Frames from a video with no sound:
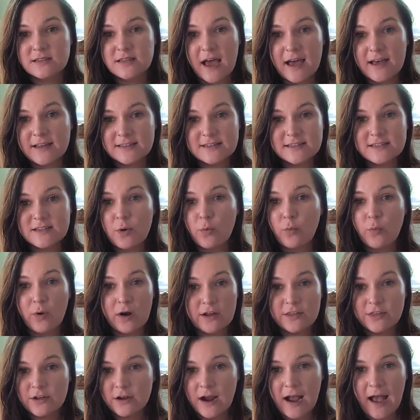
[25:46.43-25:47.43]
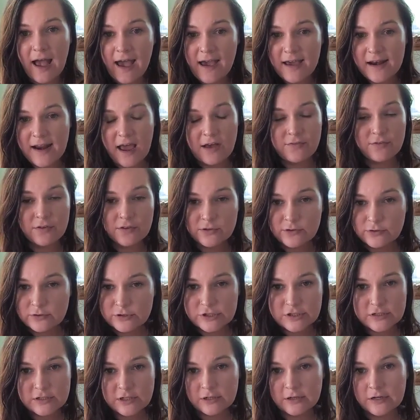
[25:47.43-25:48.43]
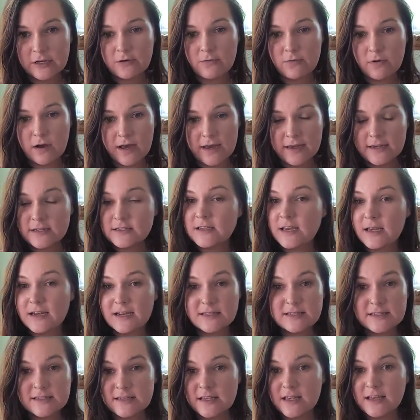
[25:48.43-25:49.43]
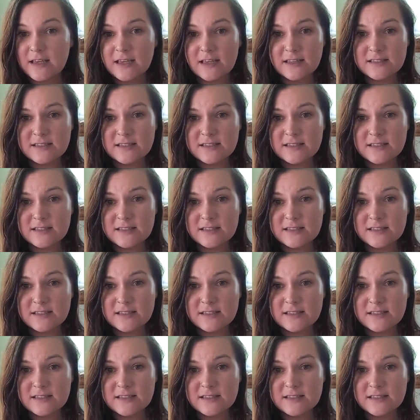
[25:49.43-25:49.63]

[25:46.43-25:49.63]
that's where they're at evolutionary wise and it's